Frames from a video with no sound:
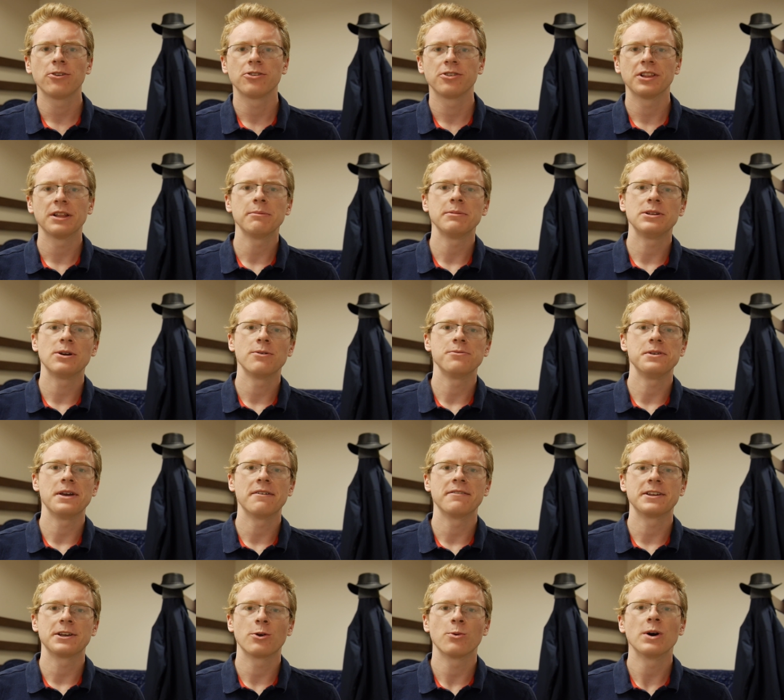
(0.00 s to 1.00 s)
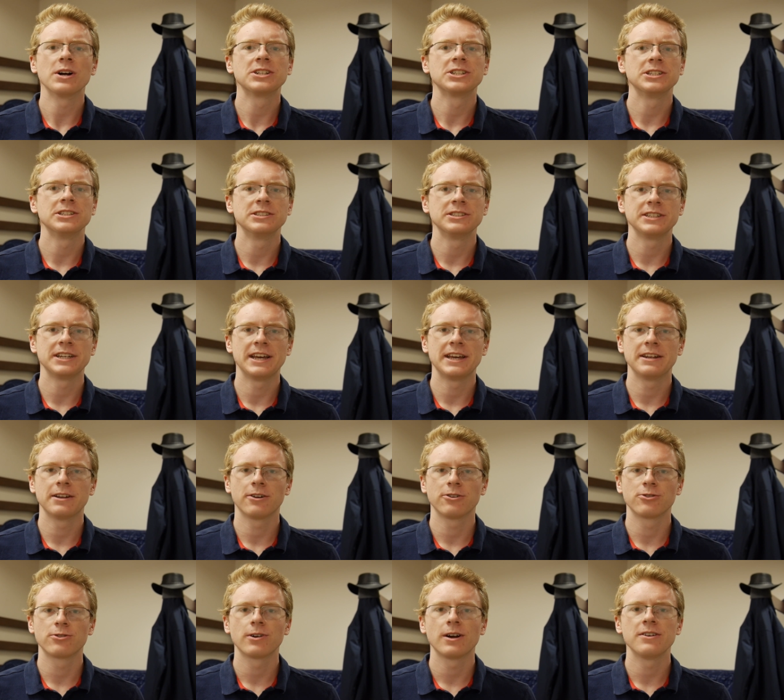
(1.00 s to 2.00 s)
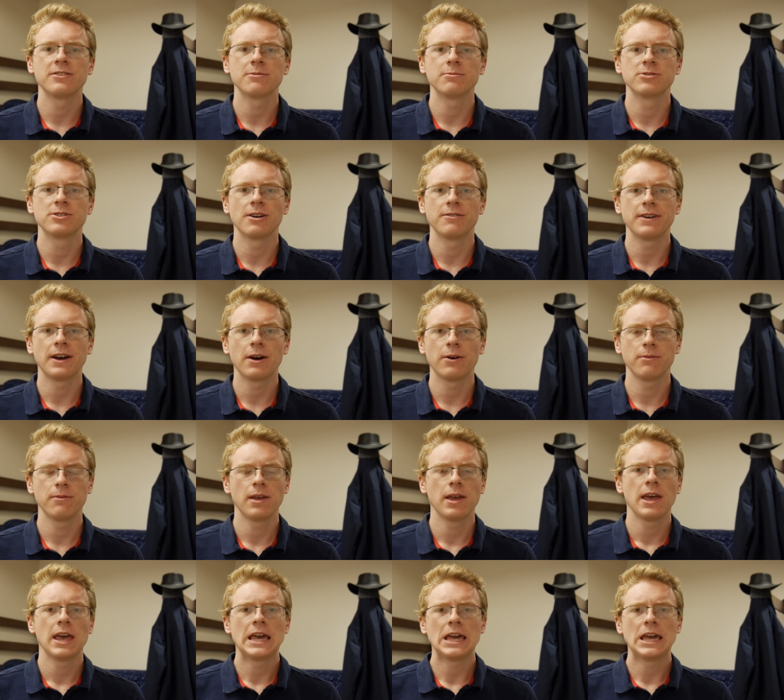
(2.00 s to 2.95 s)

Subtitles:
so let me know if you have any questions and I'll try some stuff out.